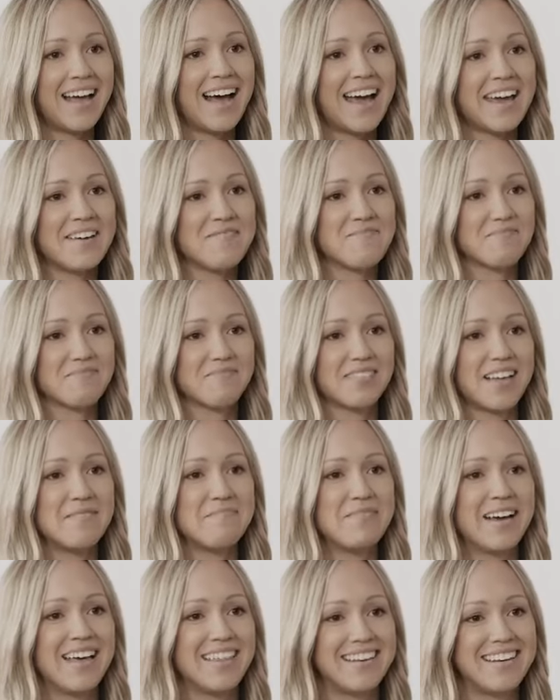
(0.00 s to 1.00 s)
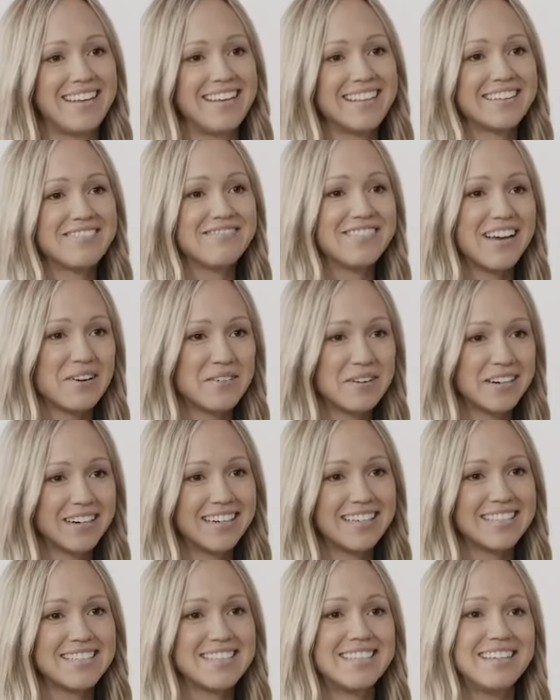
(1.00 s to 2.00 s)
Hi, I'm Bethany, the
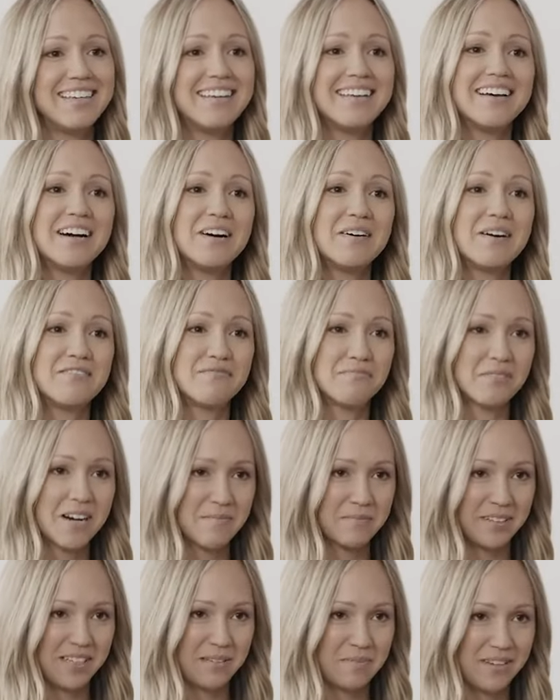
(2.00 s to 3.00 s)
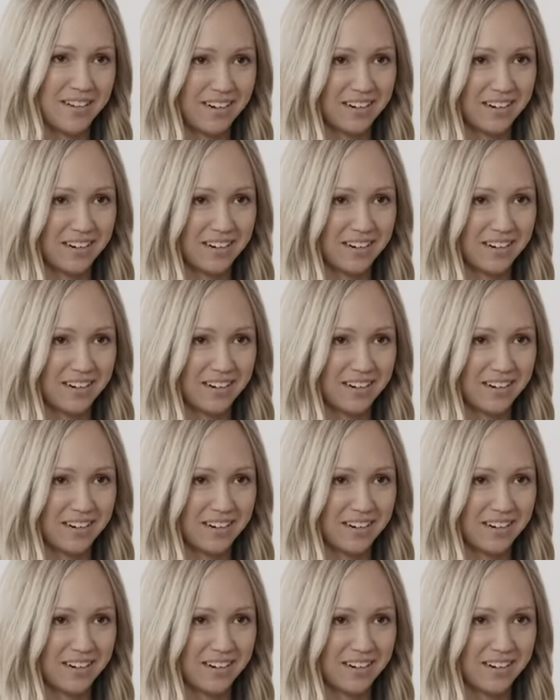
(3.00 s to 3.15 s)
founder and CEO of Primally